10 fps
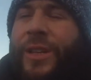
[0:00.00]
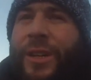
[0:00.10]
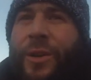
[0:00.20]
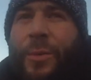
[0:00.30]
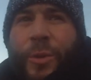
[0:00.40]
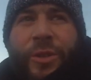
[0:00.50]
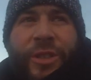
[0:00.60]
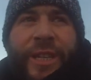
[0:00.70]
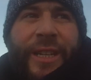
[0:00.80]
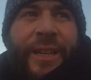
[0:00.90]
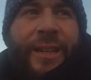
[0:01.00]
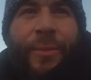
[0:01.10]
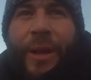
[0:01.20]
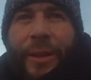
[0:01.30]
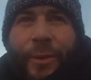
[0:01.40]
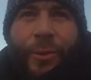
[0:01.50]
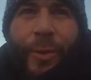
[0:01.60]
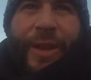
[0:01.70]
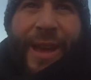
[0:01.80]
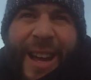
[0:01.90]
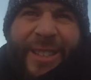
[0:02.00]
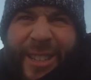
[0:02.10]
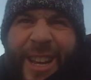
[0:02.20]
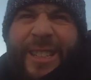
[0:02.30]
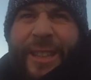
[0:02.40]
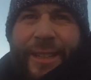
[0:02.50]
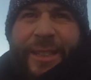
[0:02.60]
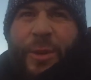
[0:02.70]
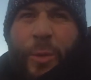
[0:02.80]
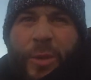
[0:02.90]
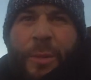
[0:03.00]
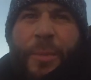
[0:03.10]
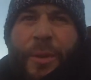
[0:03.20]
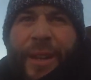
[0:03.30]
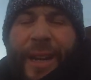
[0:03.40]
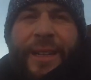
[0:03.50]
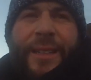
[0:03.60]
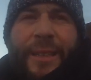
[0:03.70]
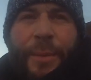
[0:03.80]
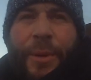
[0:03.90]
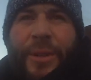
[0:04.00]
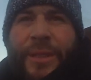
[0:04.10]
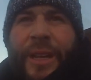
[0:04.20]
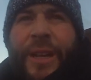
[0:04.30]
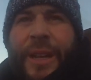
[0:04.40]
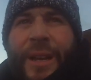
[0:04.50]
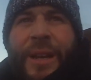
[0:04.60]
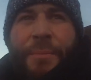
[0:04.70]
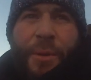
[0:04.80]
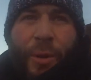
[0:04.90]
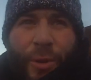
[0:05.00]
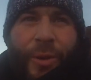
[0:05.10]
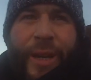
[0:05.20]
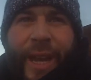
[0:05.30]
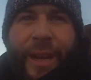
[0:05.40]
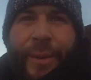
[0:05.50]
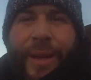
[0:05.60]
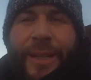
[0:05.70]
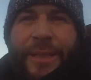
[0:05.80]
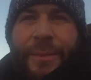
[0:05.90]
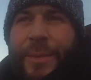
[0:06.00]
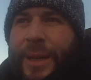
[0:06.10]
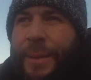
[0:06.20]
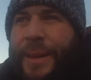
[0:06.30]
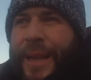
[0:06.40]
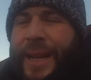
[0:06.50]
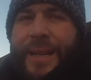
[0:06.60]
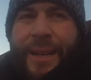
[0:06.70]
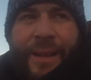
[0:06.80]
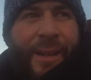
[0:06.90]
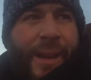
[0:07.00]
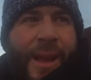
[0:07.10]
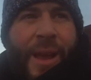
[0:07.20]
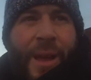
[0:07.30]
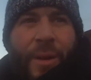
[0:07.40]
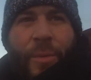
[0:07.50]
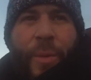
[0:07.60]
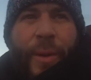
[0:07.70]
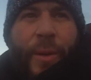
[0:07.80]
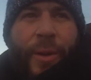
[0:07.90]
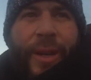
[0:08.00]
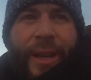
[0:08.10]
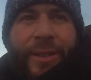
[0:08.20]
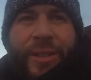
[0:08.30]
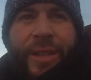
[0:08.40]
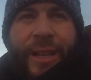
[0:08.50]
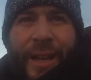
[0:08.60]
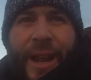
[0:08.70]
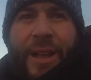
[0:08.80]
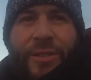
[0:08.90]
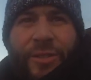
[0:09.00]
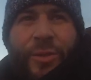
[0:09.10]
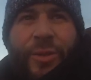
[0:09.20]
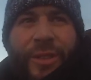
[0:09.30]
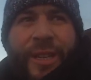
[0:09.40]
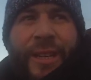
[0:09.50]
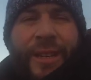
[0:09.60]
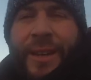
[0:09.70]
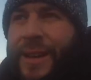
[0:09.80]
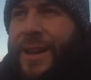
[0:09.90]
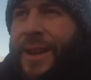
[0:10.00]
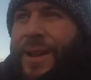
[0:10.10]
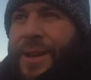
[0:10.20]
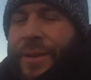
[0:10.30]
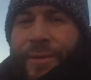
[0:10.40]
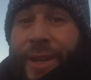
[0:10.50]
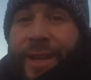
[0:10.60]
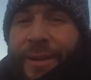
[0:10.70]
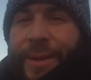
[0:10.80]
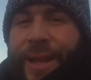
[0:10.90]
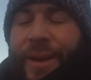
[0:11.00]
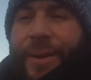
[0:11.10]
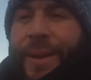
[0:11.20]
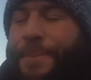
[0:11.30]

I can almost see, well, I don't know where that actually is, I think it's almost the border of England, to be honest, beyond Hoyk anyway, because I'm in line with where Hoyk is, and that snow is really coming down.